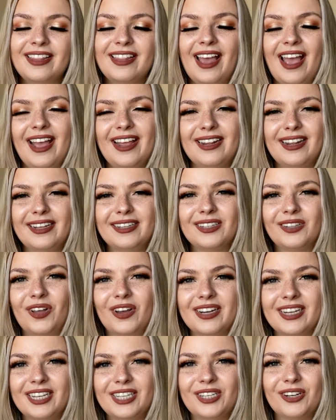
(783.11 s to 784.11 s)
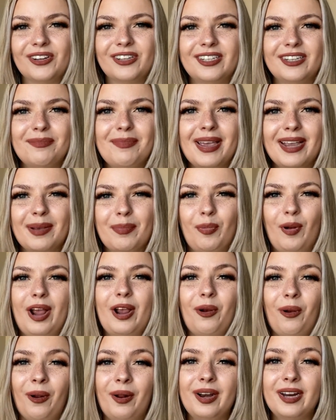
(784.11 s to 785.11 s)
And it's a lot easier to make a
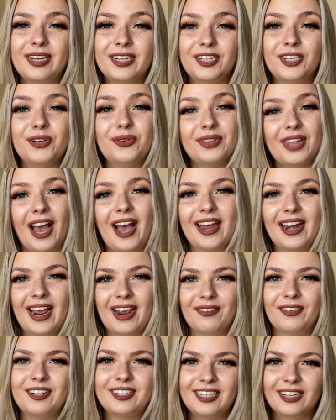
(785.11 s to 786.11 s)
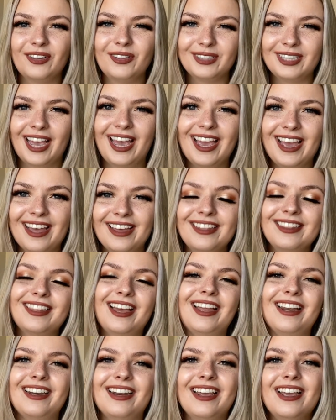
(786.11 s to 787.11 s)
priority to do that every single day
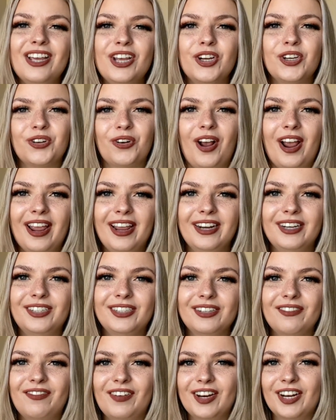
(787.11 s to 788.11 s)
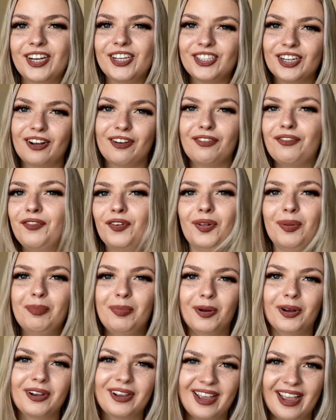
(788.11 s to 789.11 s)
than trying to finish a full
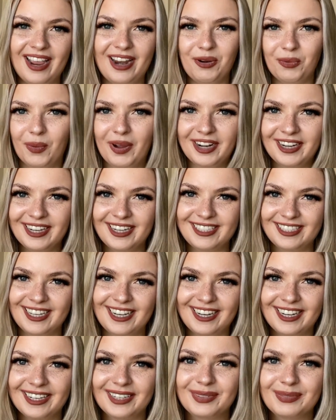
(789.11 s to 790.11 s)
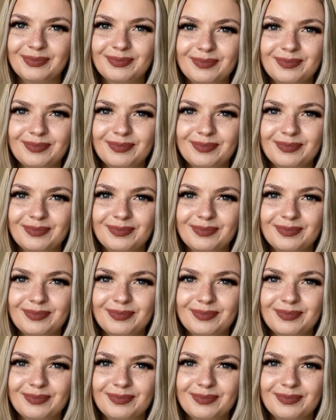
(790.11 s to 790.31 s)
book in one sitting.